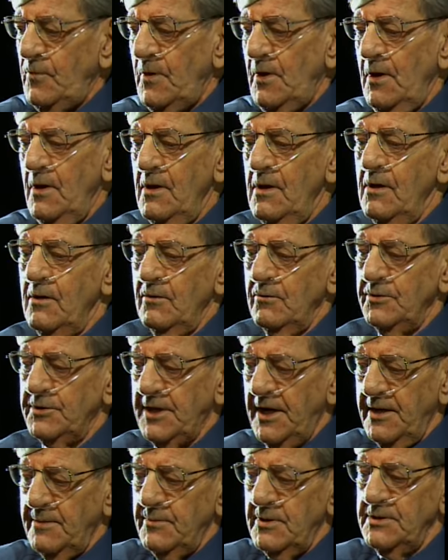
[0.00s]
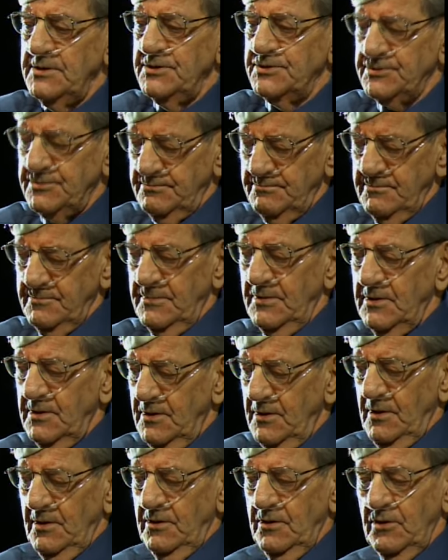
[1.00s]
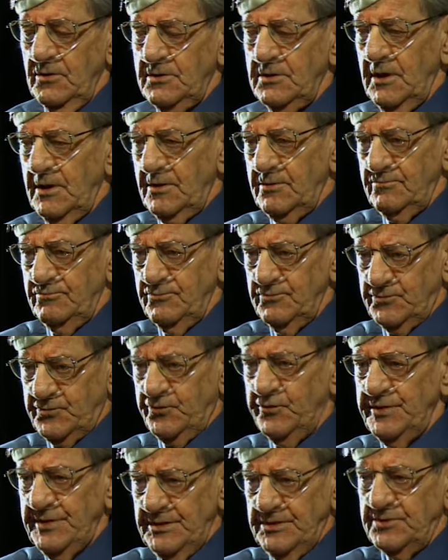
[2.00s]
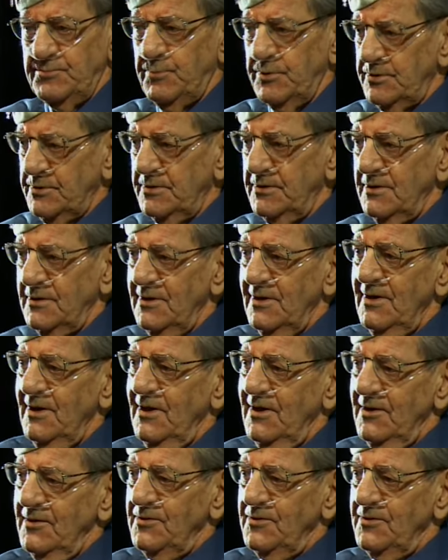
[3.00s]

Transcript: tie them on these. They look like trees, but you tie a